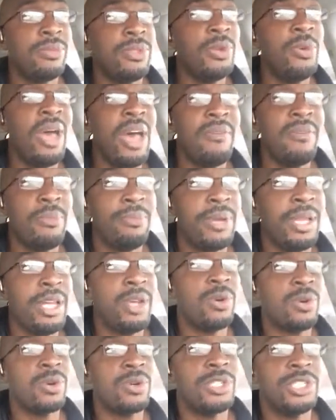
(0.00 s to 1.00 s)
you have a
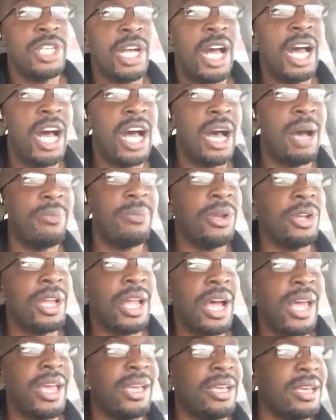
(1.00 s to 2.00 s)
mediocre job, you're
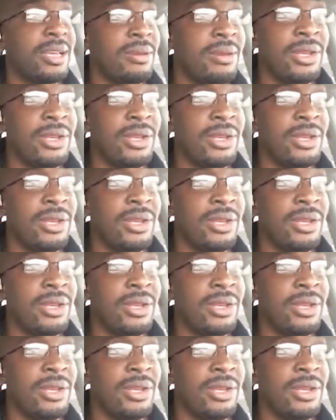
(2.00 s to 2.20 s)
like